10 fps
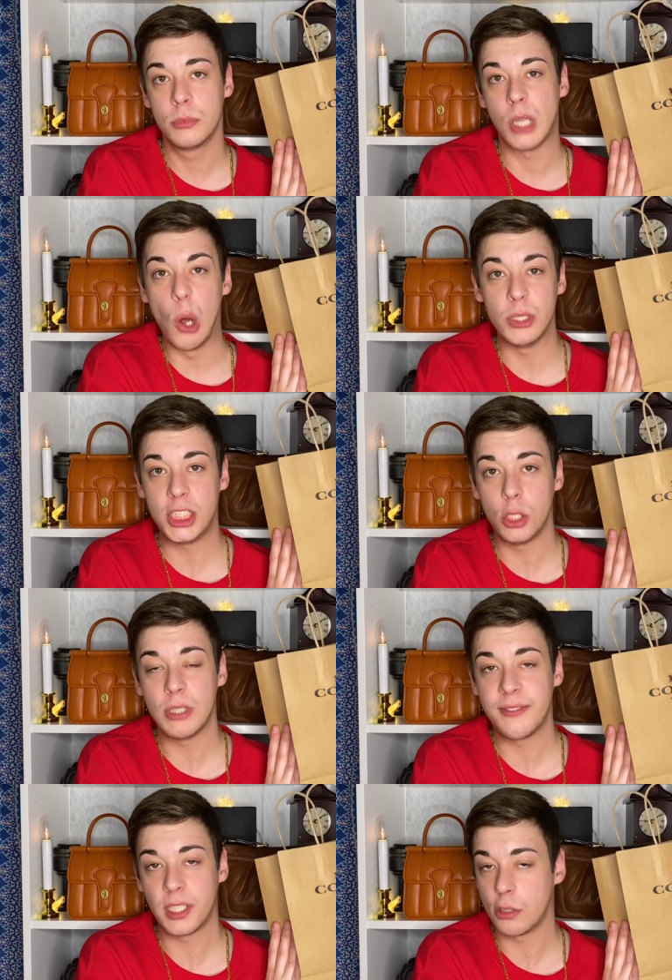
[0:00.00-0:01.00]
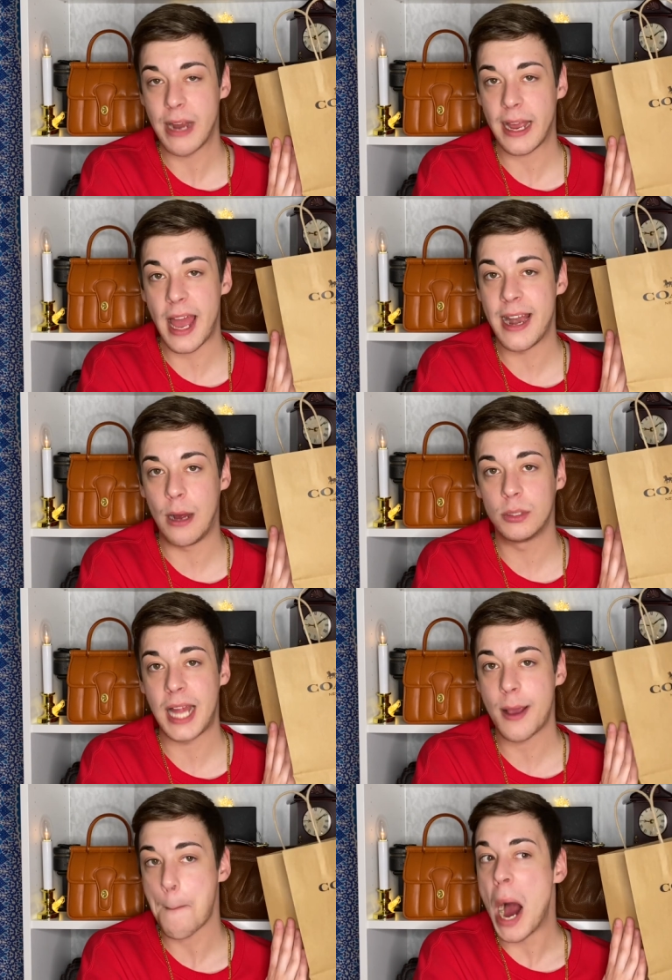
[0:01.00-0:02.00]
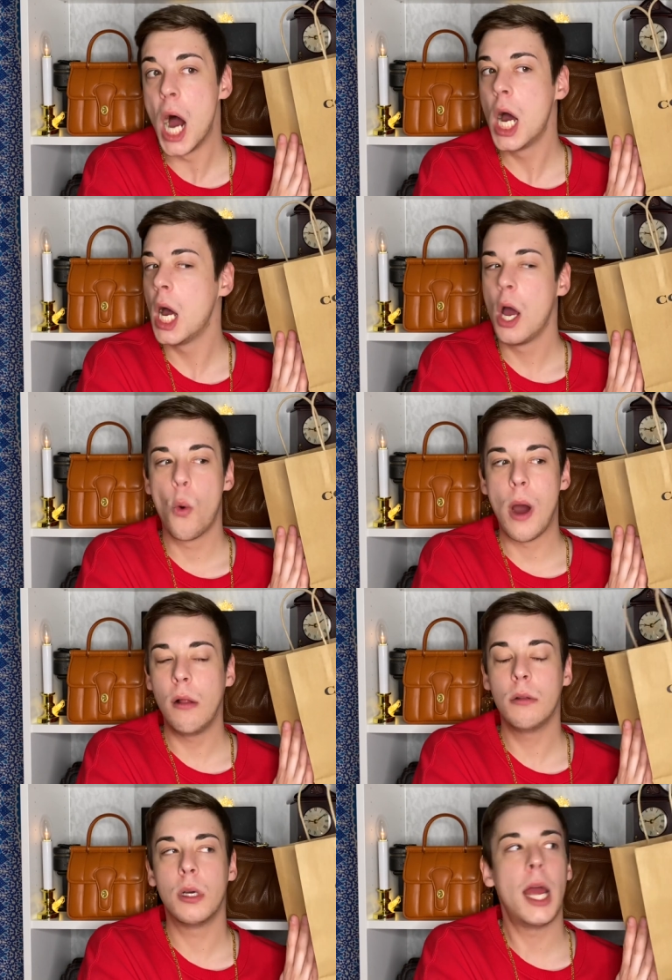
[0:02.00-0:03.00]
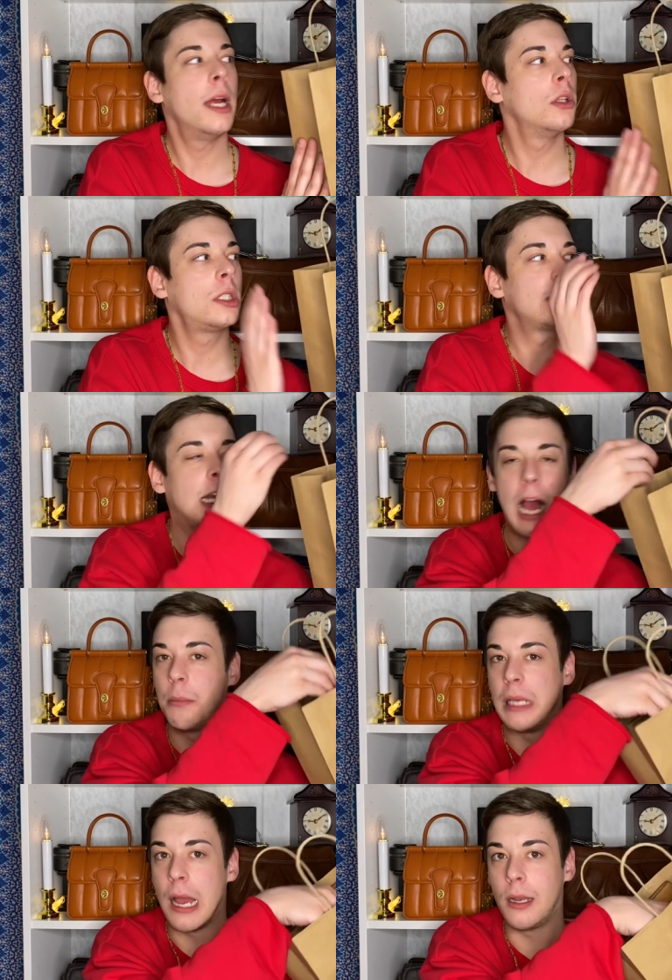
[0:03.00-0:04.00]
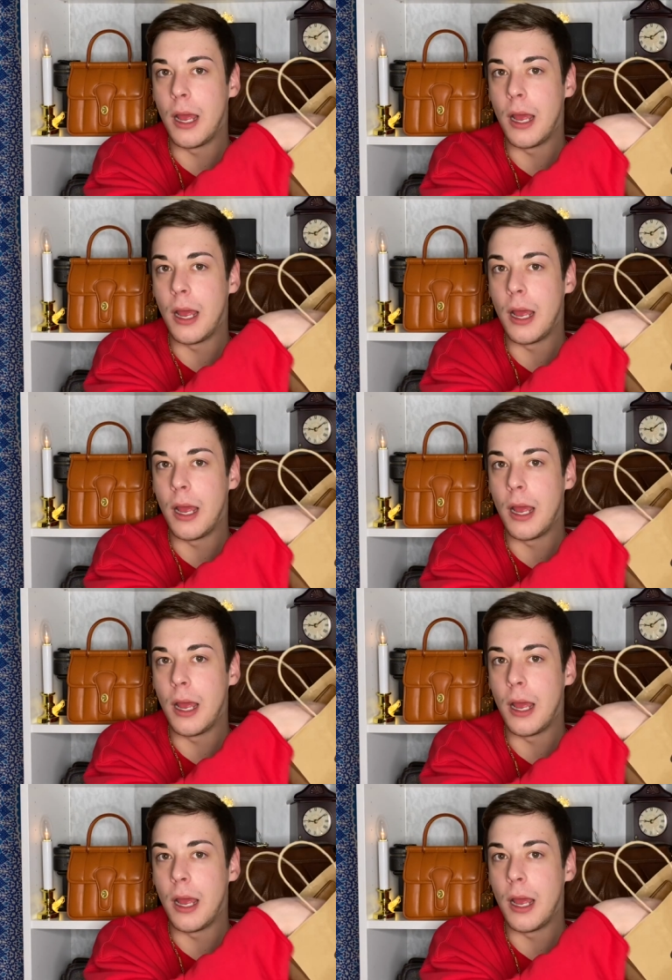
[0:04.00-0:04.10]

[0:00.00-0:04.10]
Only two left on the rack and I was like, well, it looks like I'm getting